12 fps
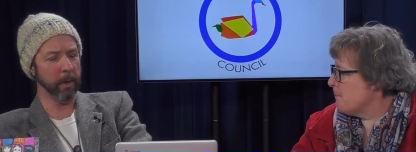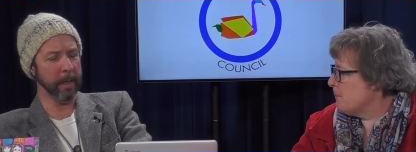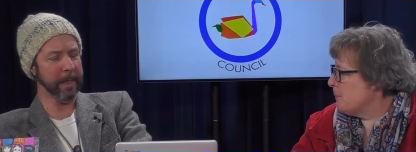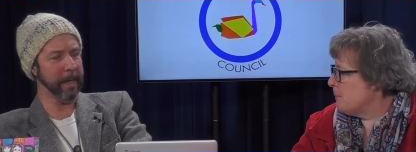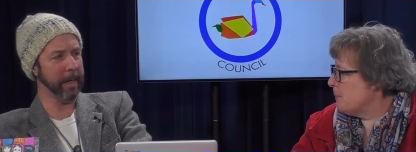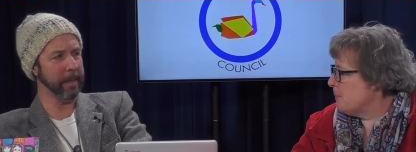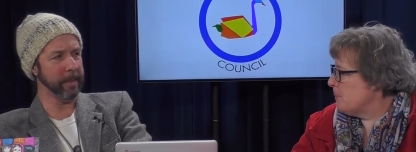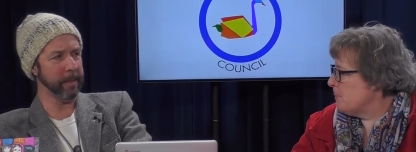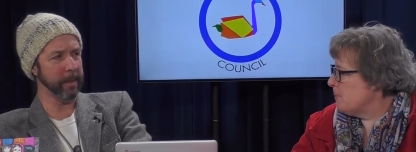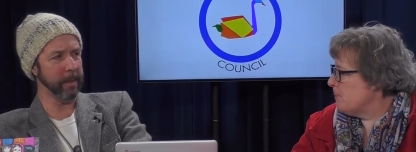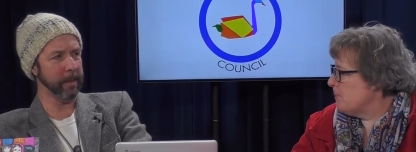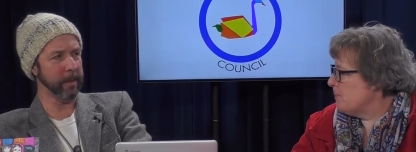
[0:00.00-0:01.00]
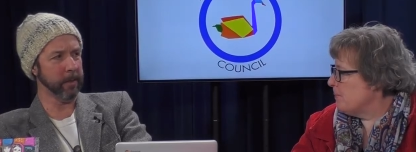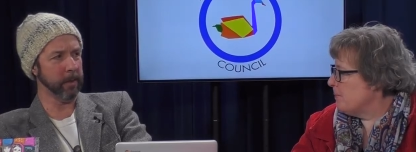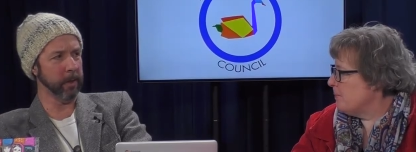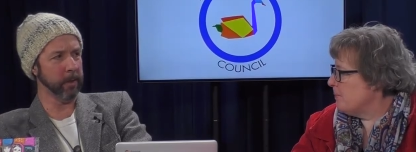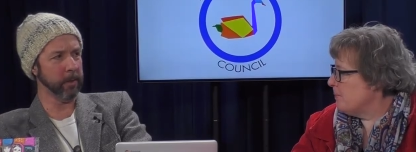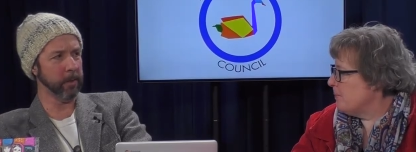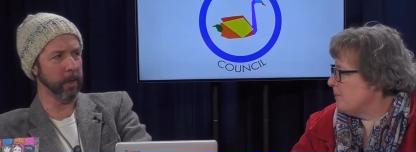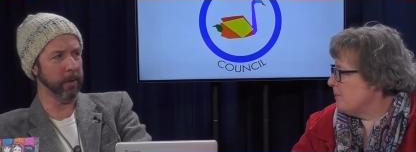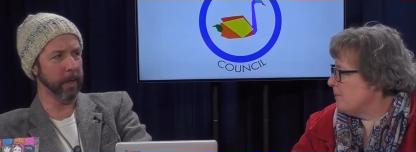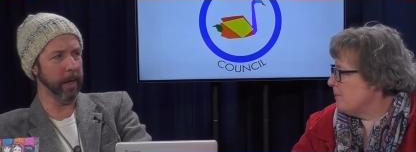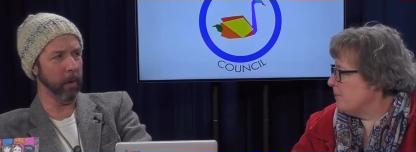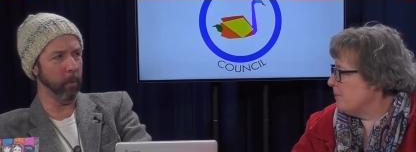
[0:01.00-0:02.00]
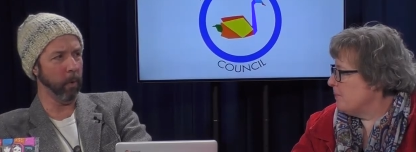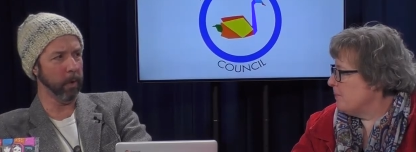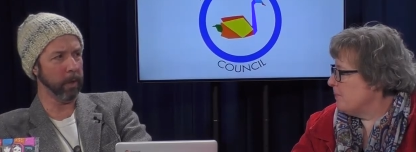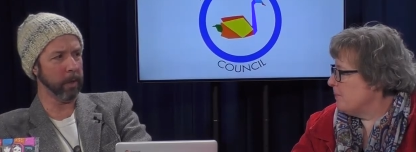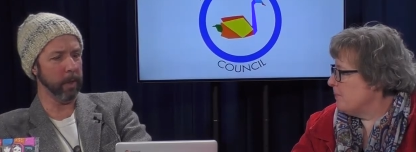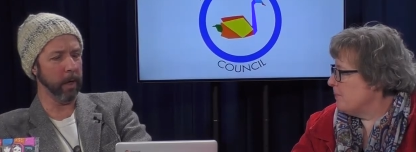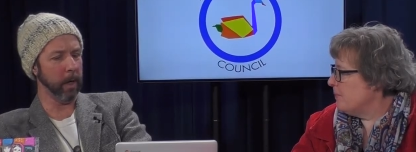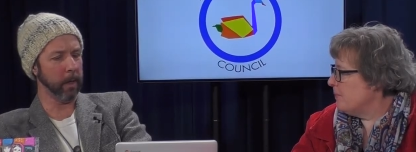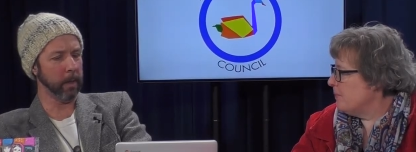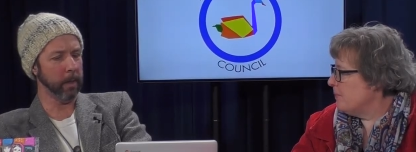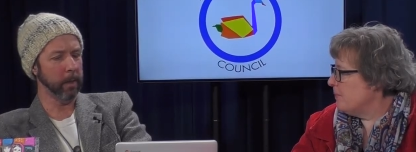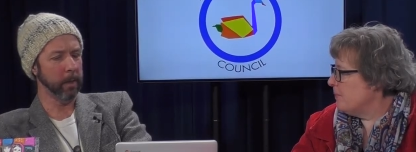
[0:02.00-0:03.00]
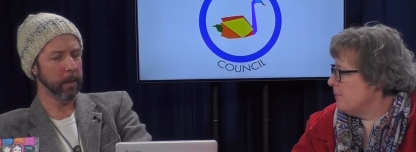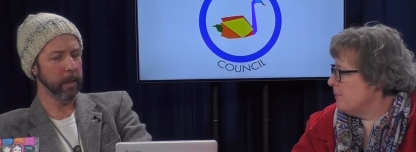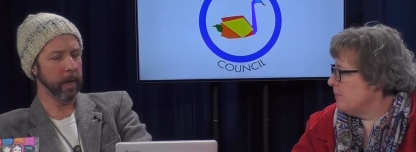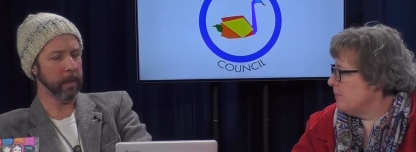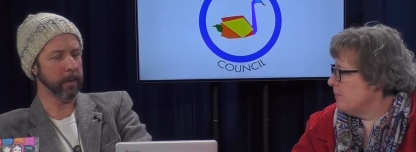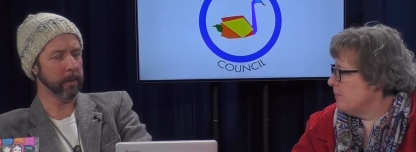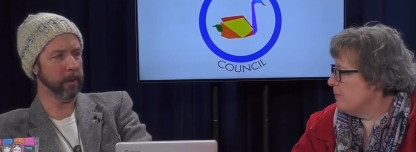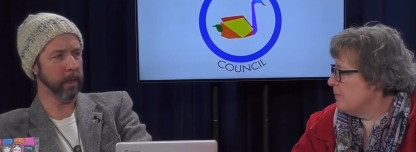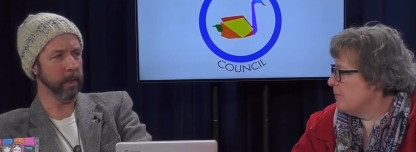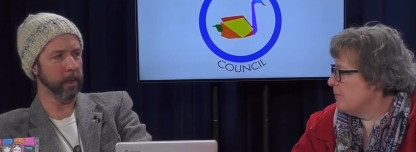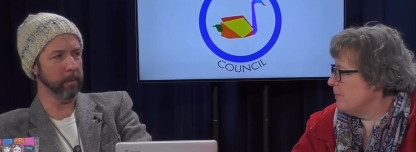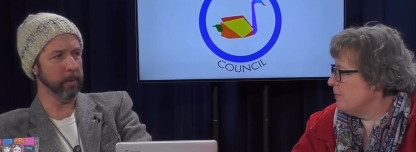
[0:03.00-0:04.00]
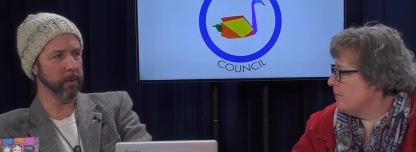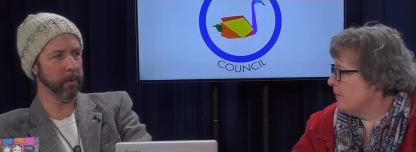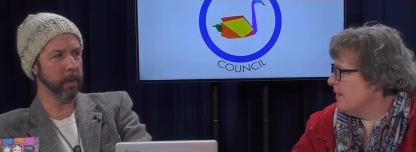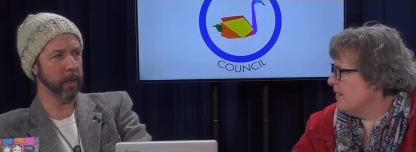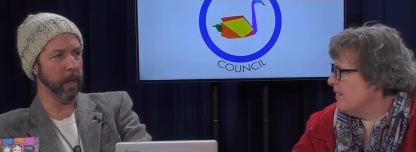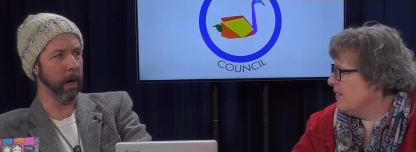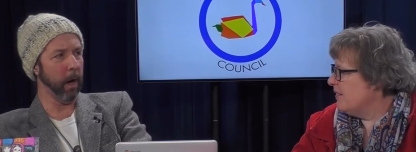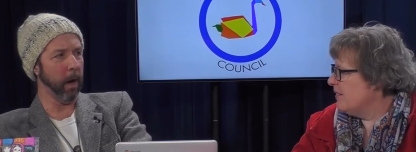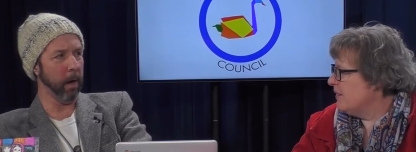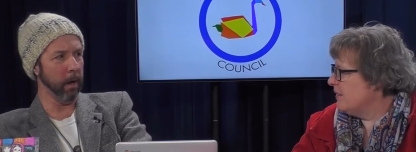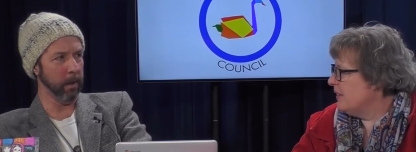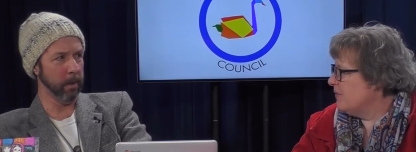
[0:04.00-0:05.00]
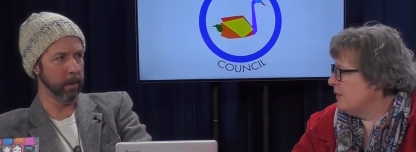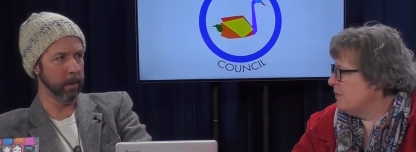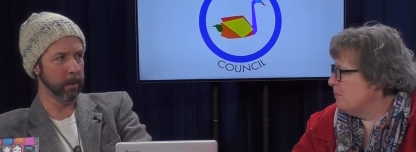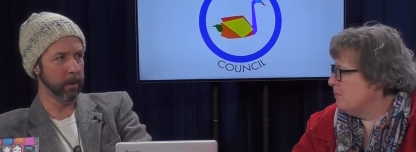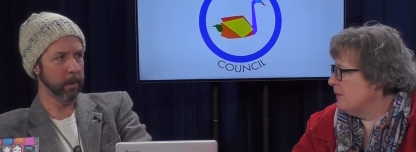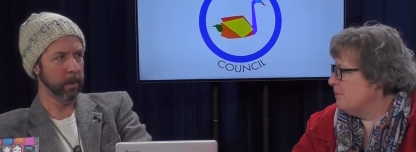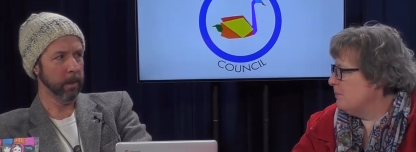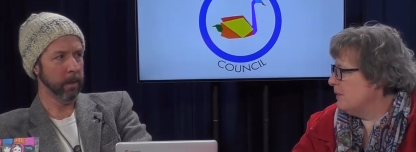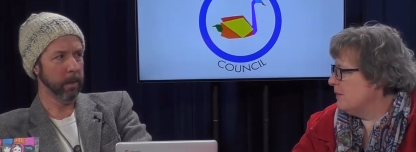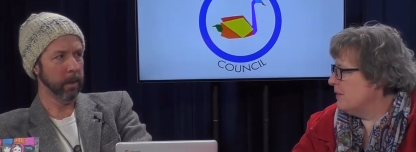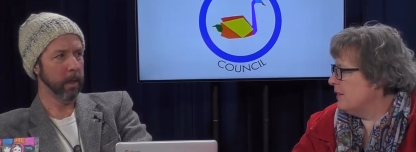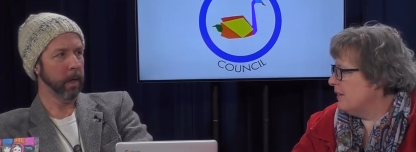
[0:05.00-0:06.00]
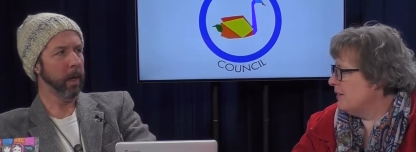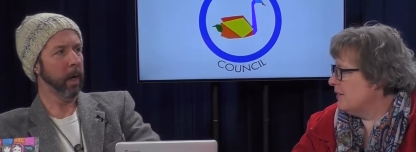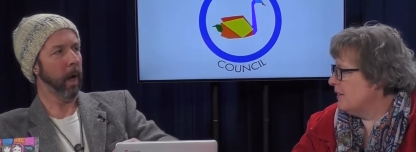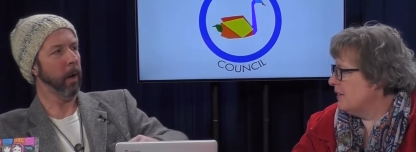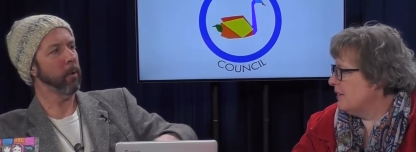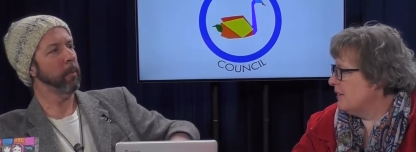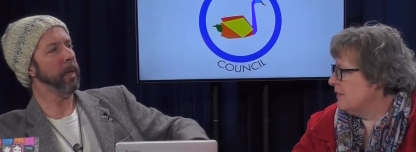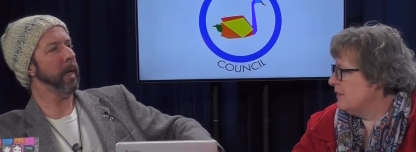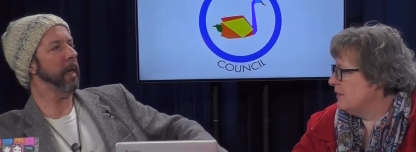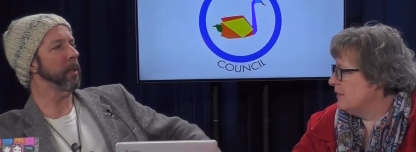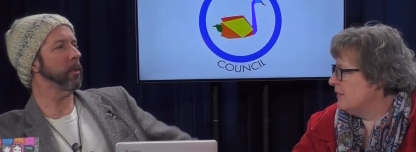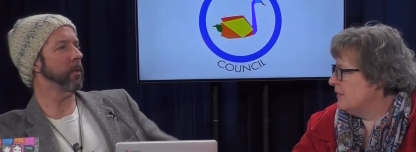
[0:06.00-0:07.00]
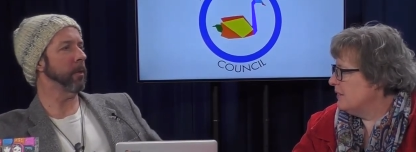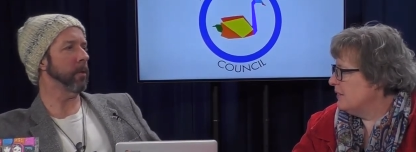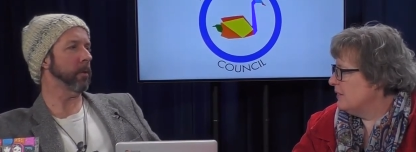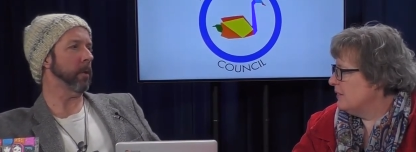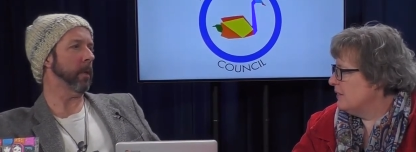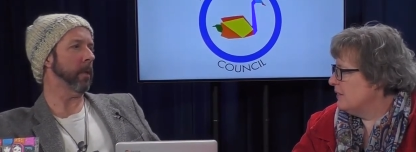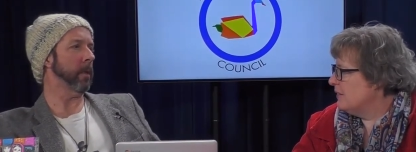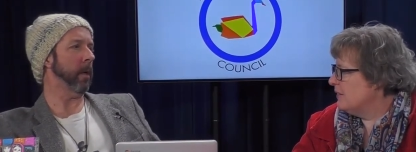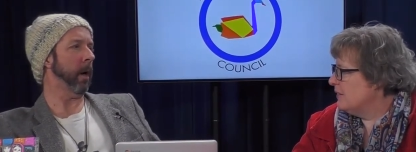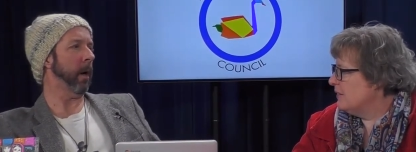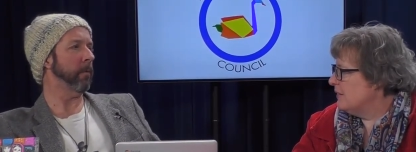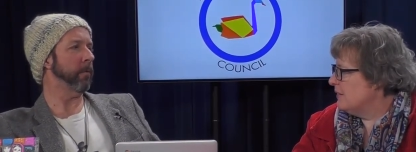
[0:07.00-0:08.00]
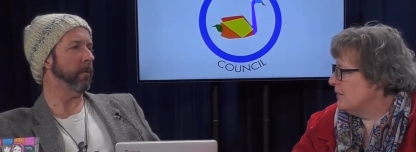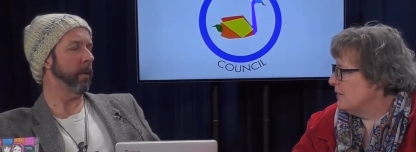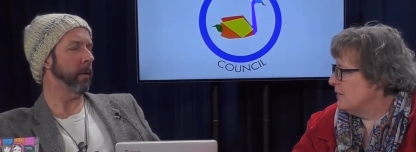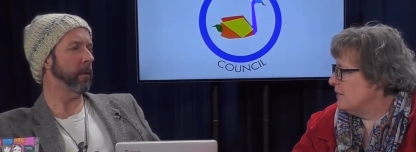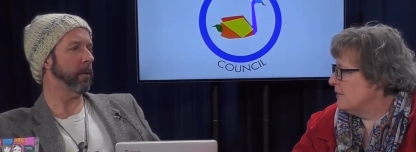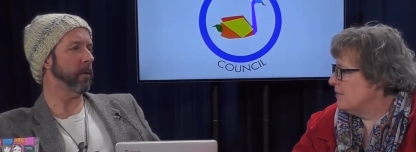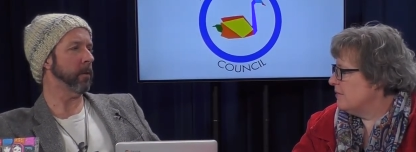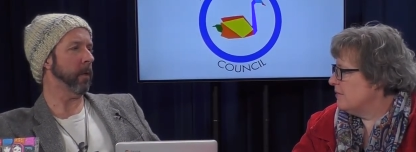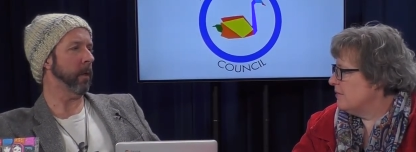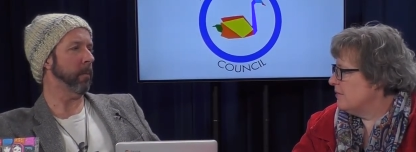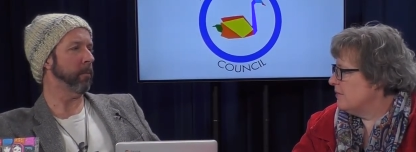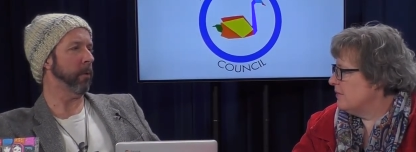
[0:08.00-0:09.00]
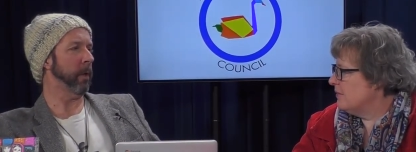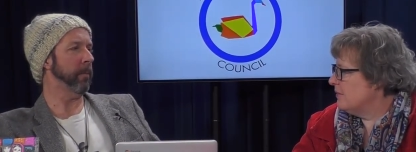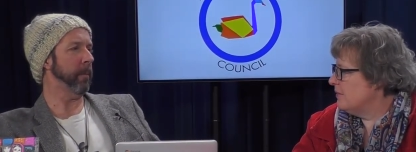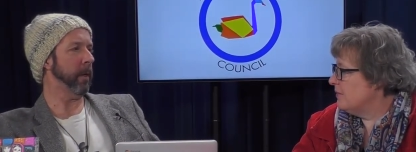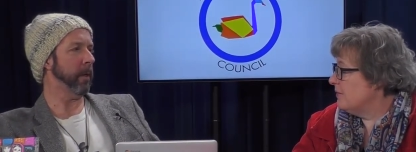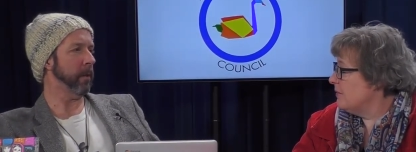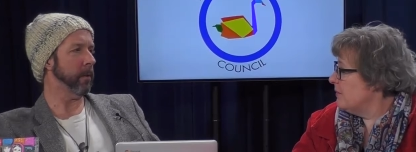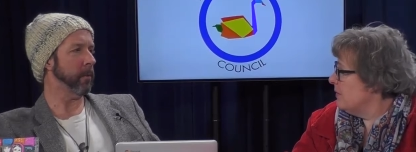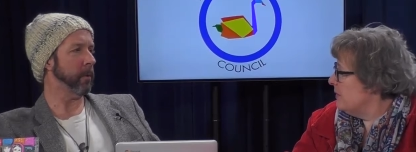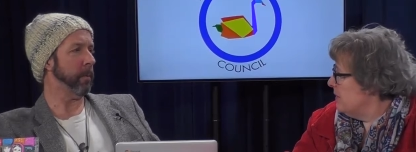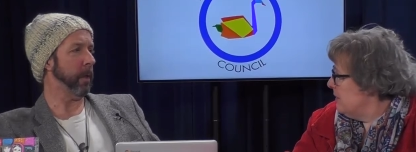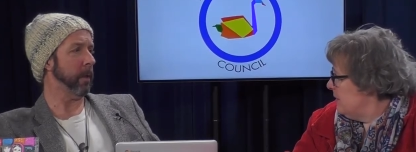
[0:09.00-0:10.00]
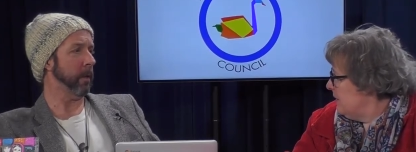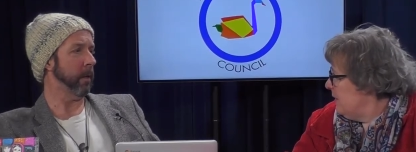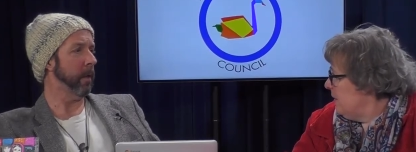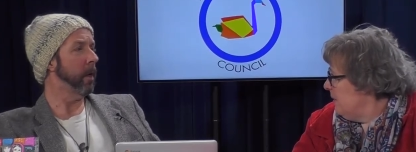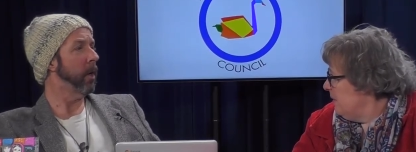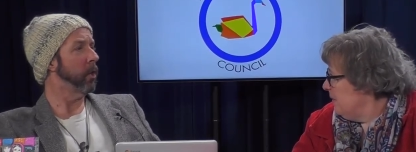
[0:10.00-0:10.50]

Speaker 1: 19th. It's on a Sunday at 1 o'clock at the St. Albans City Hall. I'm
Speaker 2: going to be busy that day. I will
Speaker 1: be introducing our first uh, premier speaker. Oh.